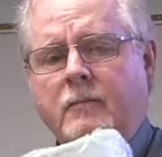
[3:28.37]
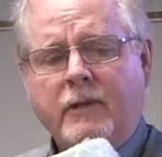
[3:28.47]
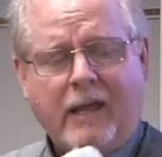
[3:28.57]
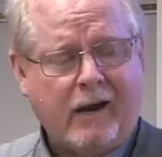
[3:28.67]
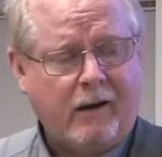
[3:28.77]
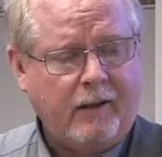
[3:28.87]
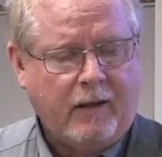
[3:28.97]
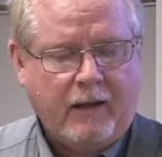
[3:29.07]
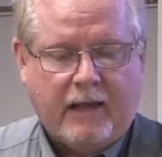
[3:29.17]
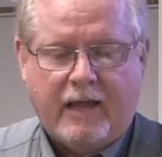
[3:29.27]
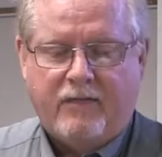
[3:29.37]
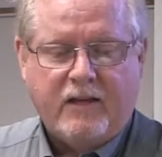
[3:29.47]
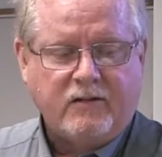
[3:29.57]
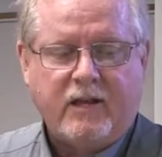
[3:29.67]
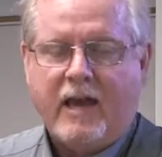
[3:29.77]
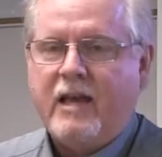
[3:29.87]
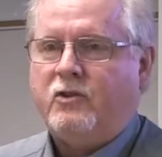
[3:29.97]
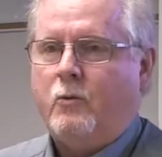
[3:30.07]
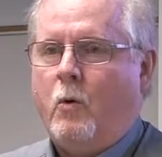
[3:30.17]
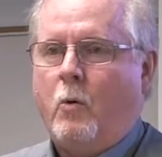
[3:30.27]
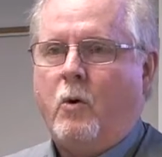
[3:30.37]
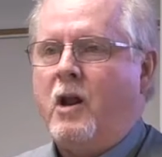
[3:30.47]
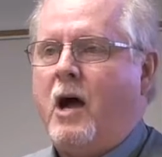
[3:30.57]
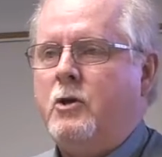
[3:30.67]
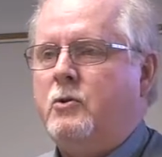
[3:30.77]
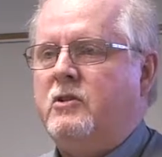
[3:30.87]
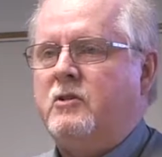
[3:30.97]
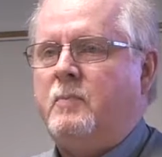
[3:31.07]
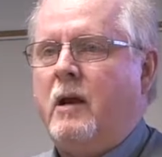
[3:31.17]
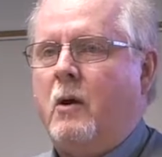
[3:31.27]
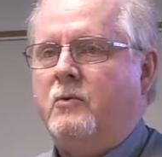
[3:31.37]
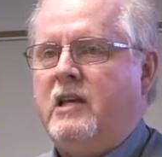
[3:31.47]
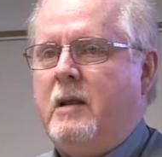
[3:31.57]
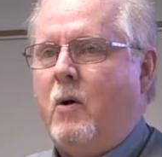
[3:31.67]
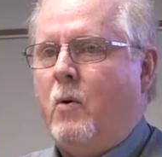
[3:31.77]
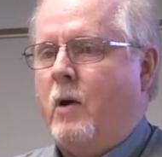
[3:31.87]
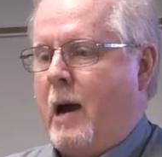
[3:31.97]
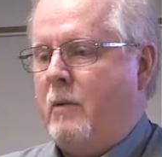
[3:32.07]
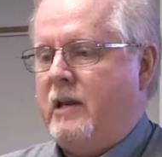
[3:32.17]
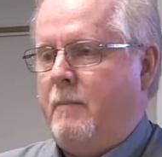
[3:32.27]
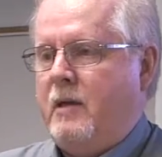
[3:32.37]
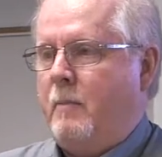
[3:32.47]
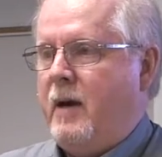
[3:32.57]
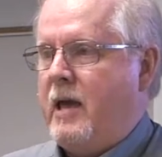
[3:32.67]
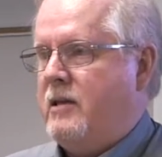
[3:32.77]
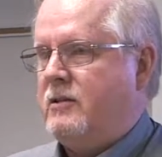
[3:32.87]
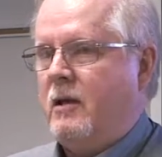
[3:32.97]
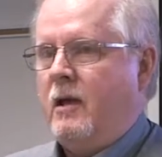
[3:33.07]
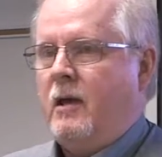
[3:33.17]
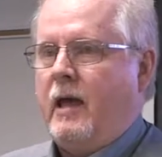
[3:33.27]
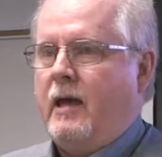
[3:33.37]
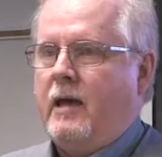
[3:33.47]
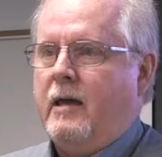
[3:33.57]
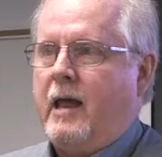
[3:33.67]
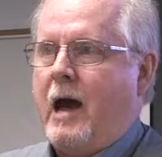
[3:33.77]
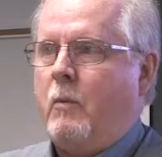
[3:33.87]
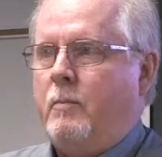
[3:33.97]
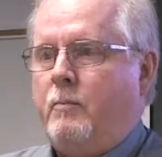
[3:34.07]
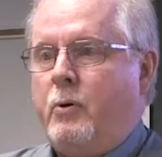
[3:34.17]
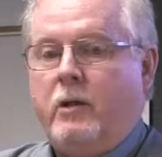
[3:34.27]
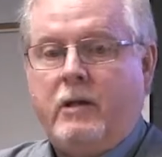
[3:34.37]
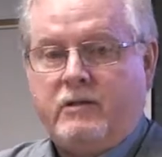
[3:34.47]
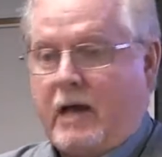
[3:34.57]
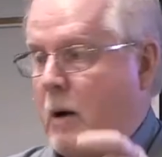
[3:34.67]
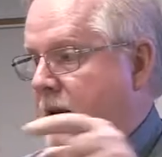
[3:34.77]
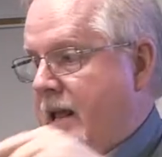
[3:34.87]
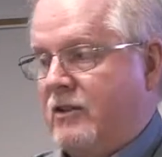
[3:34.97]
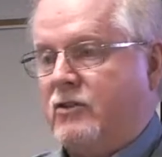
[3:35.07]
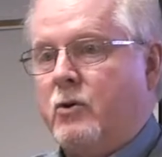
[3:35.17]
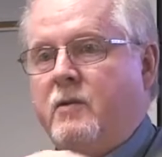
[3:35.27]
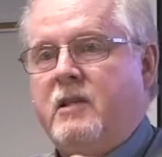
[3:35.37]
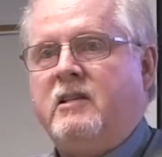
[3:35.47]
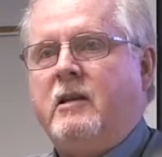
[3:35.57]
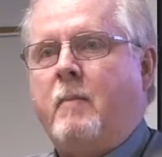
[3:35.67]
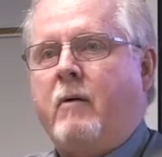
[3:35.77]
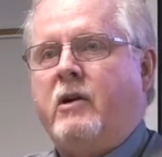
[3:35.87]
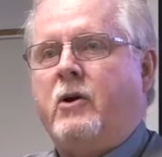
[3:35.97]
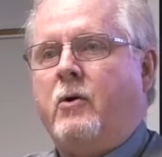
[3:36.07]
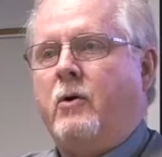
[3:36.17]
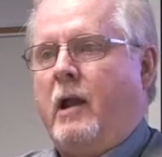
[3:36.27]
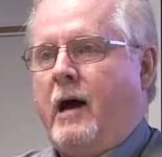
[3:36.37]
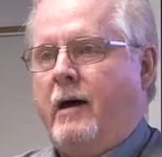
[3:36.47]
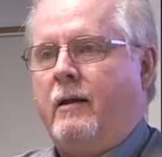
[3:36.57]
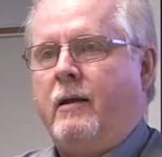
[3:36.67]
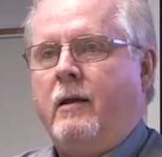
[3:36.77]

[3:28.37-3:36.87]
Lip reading: Now, in this case, where we're not using spin-ons anymore, I would get me a base and I would insert this in my return line,